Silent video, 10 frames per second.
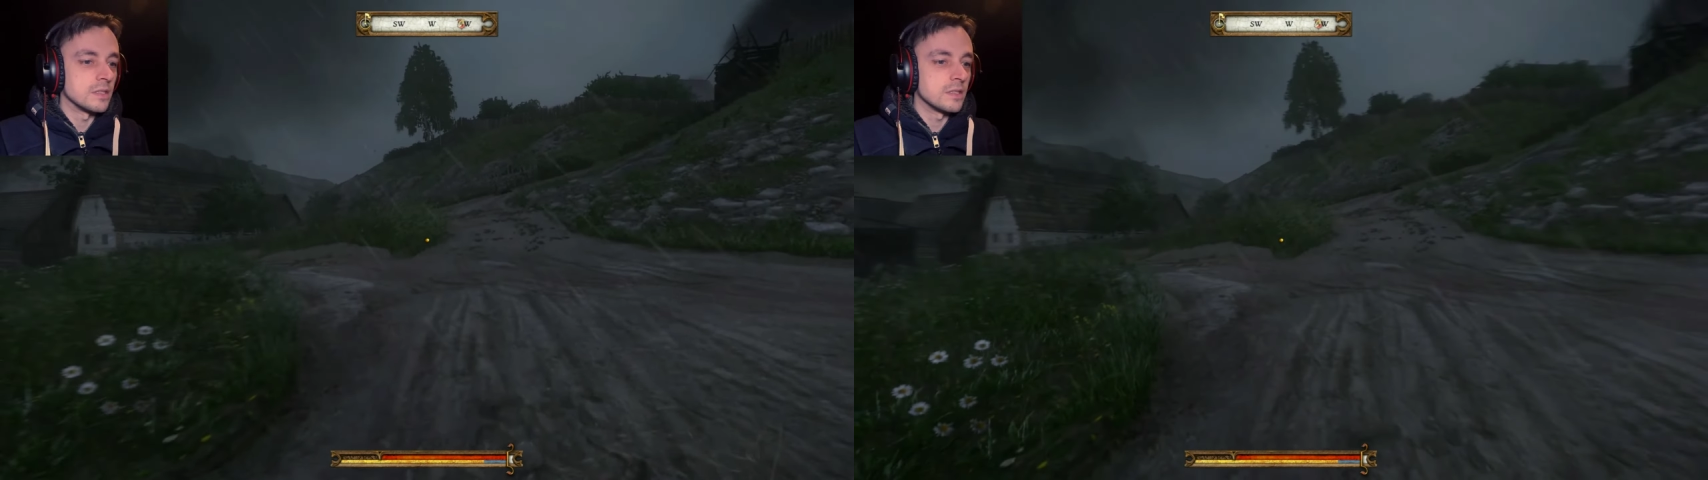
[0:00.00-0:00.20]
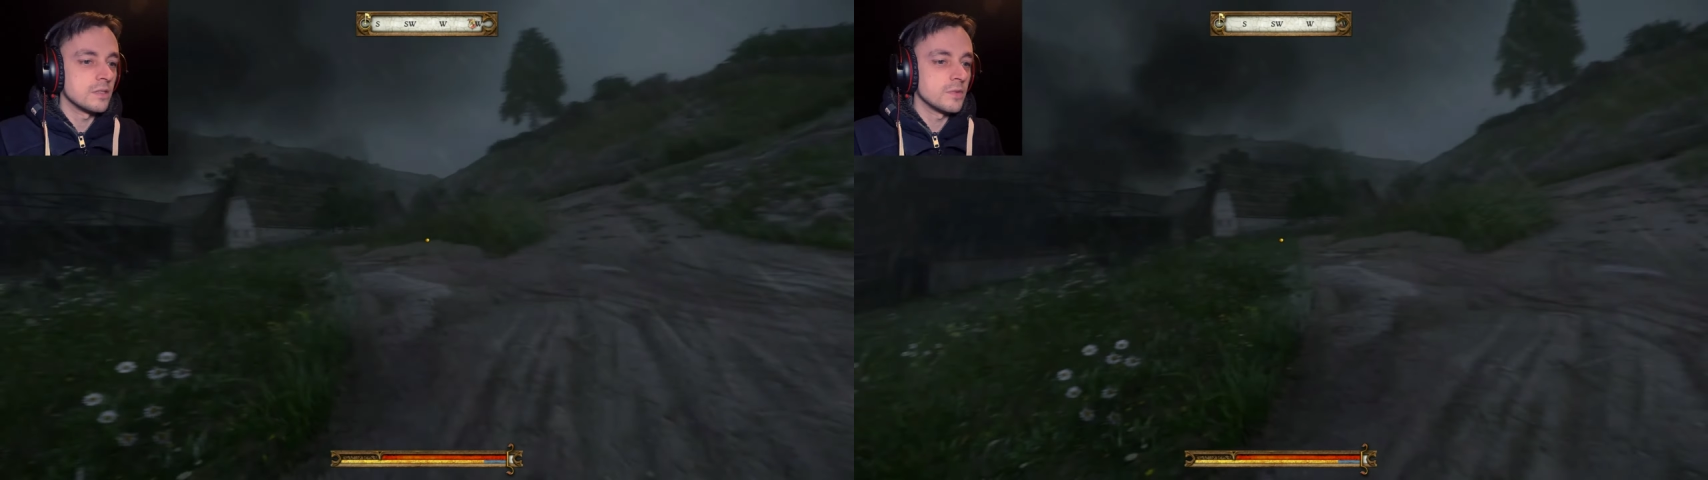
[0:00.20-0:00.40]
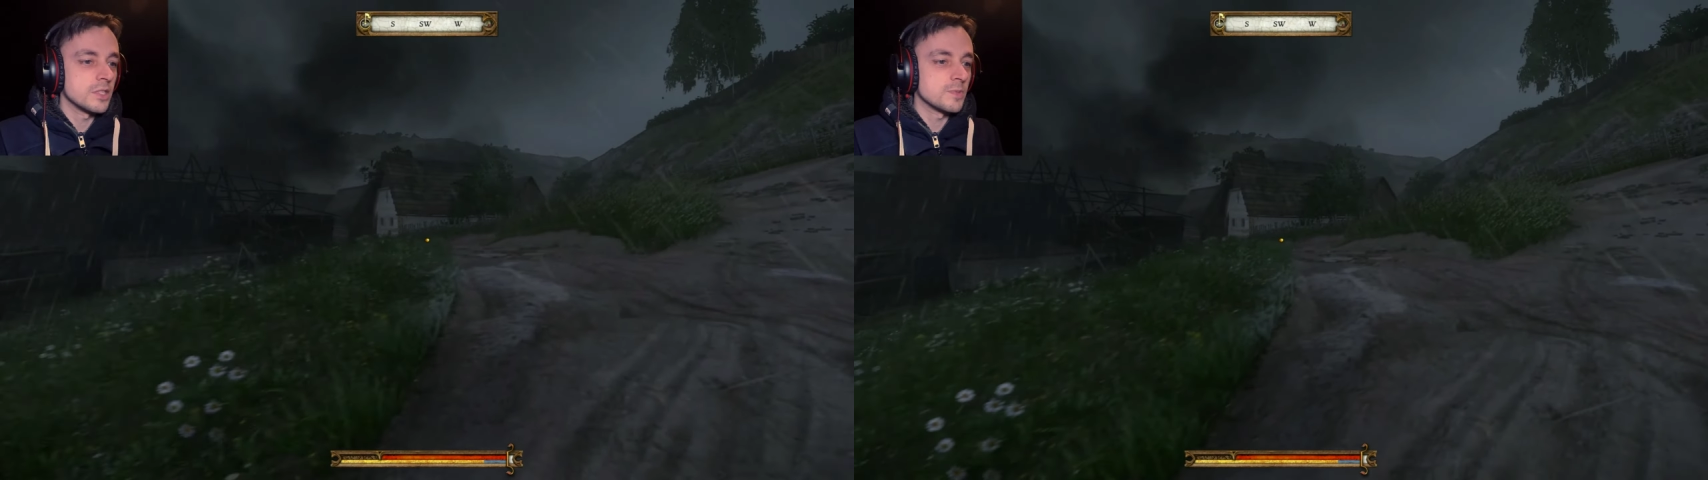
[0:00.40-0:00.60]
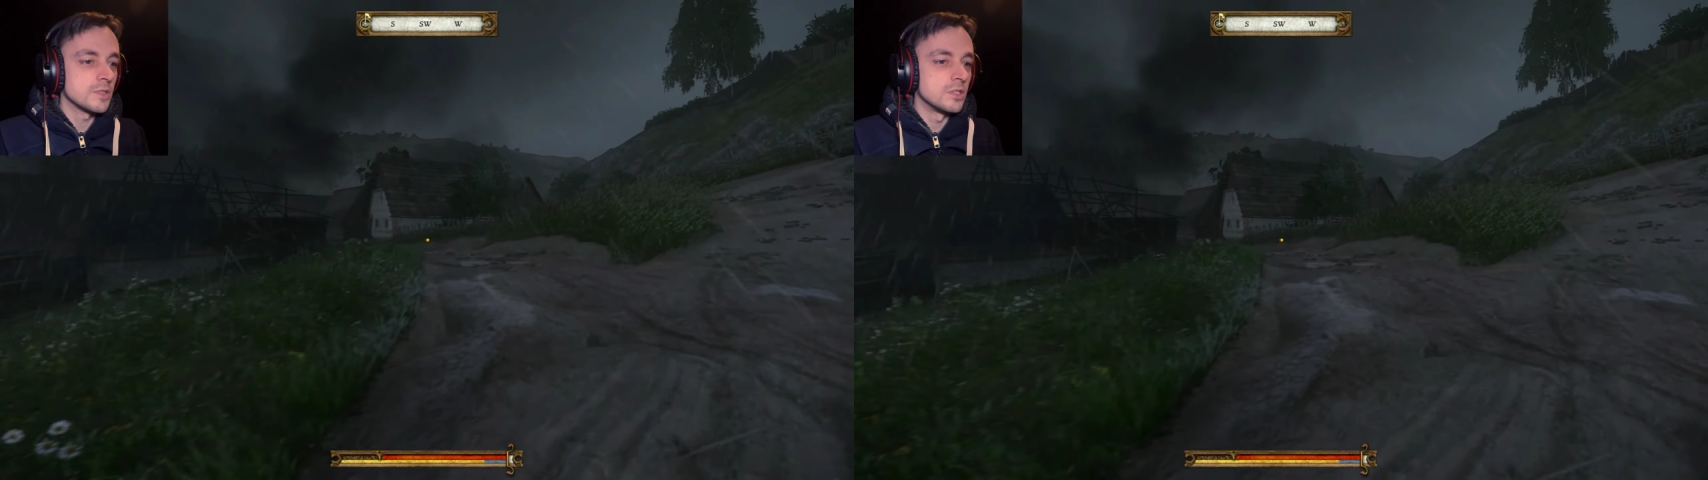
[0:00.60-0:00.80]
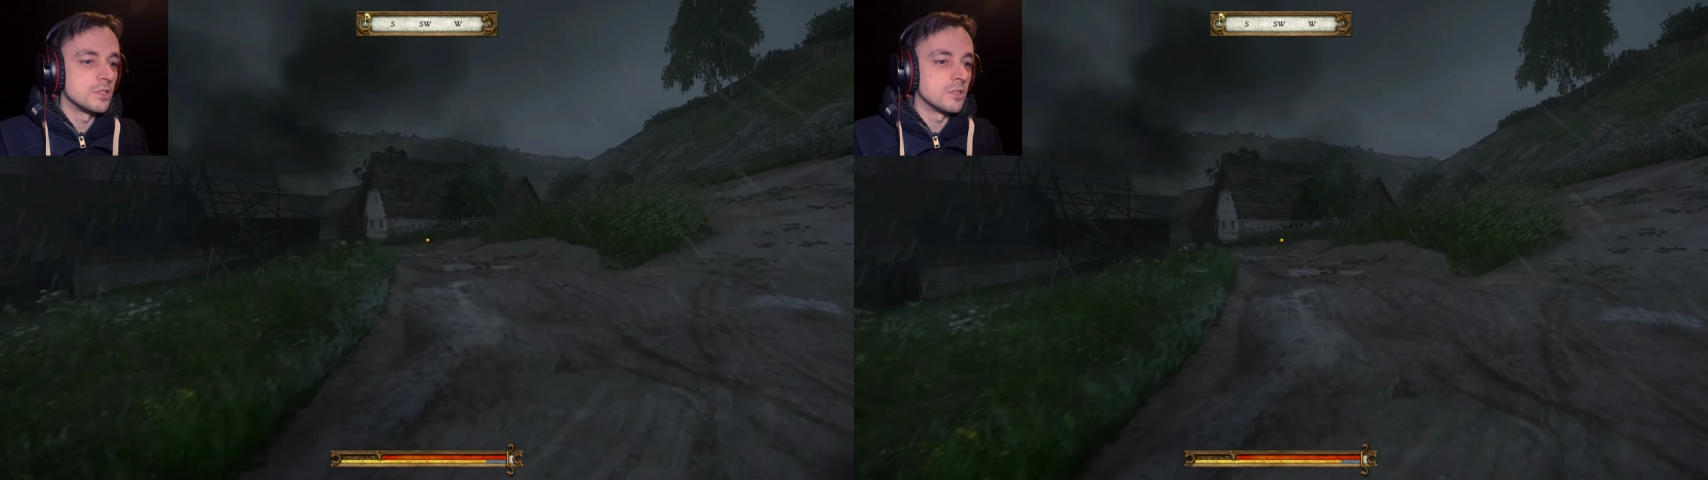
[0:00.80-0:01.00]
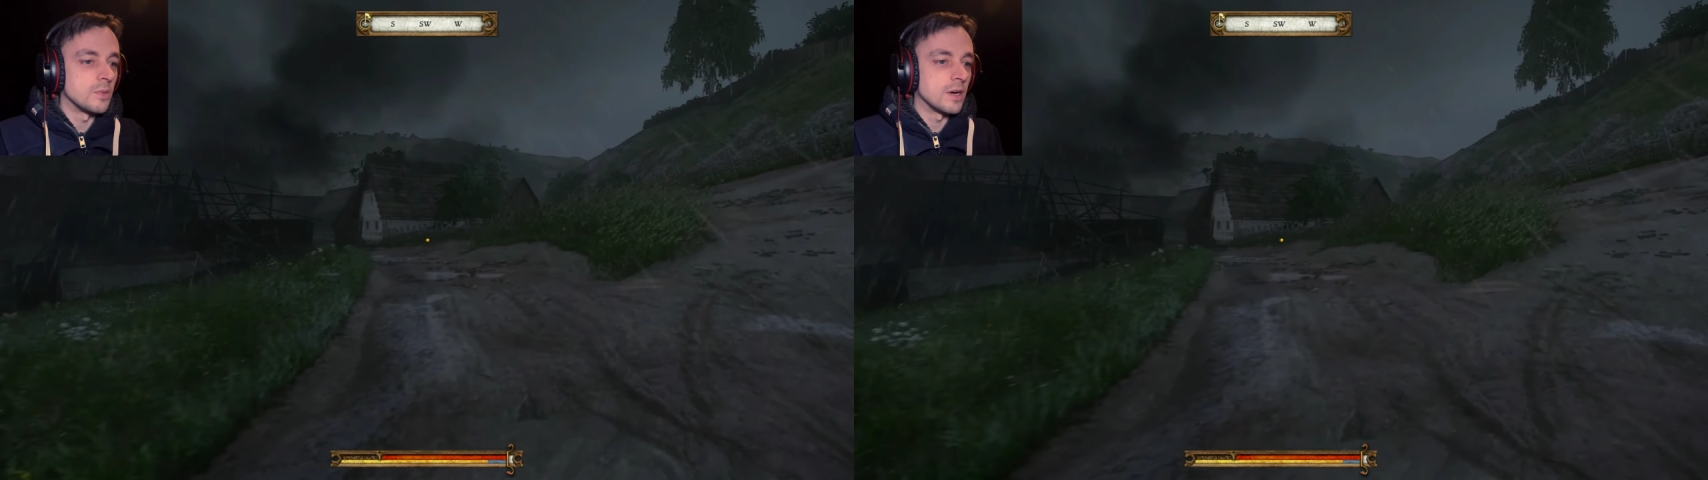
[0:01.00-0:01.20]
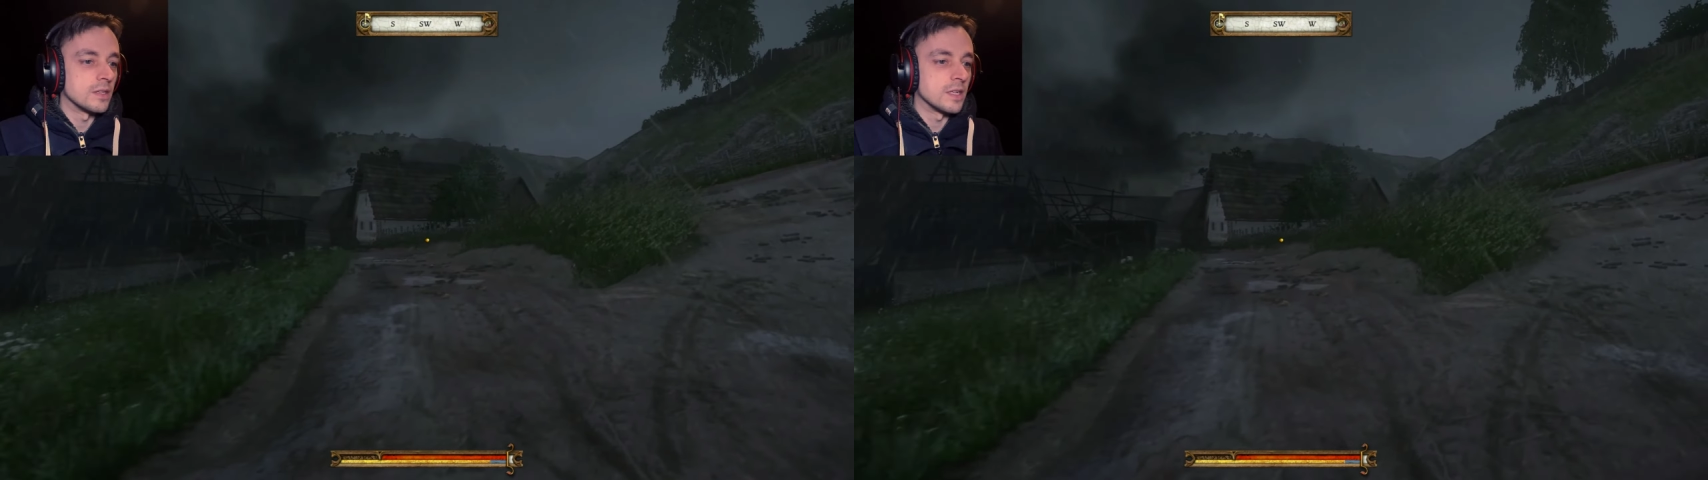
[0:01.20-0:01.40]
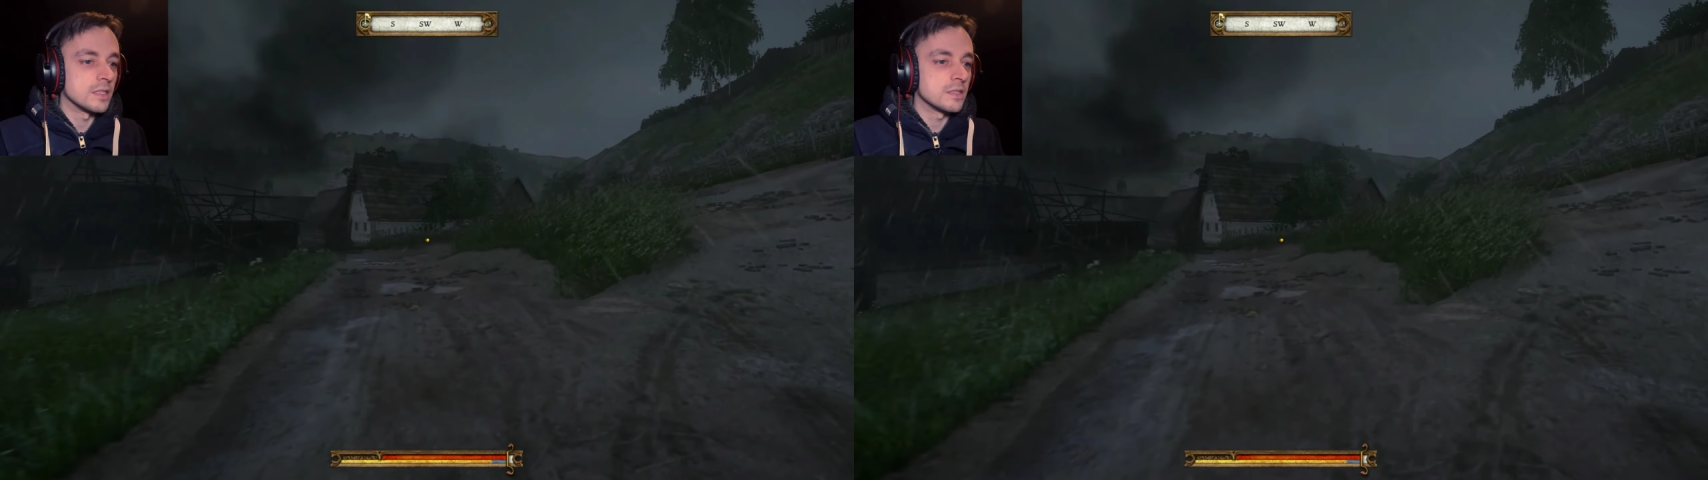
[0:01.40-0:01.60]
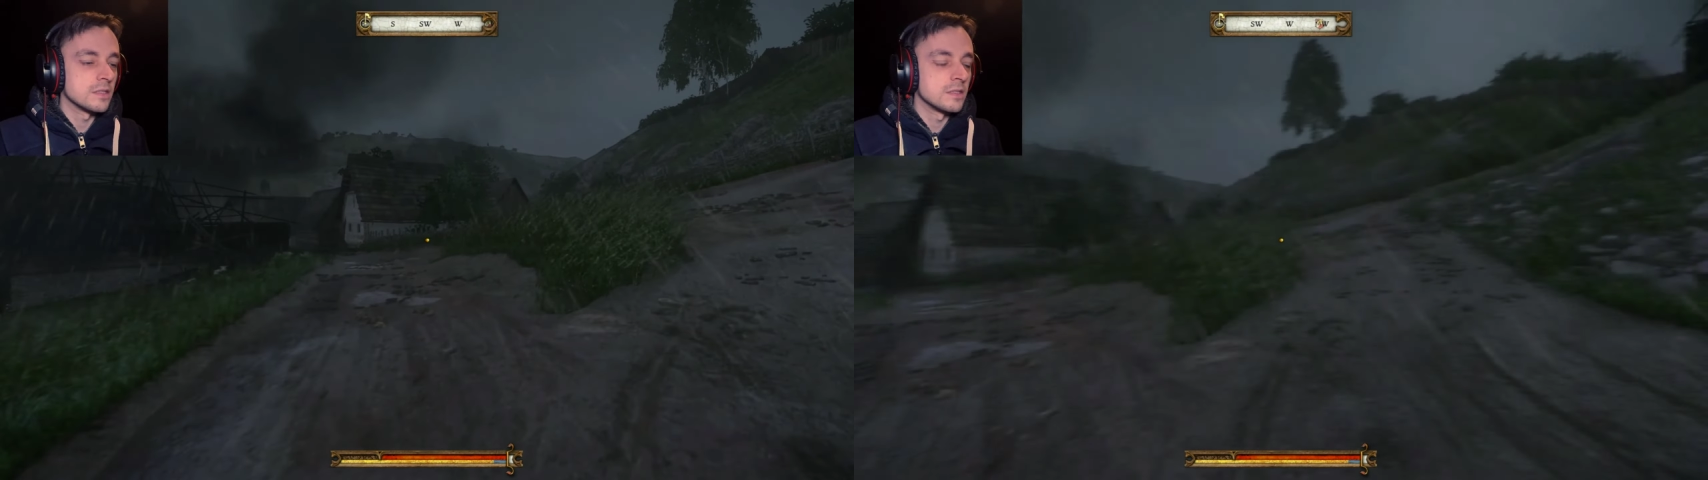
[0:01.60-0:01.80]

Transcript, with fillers: I don't know what you're supposed to do about that.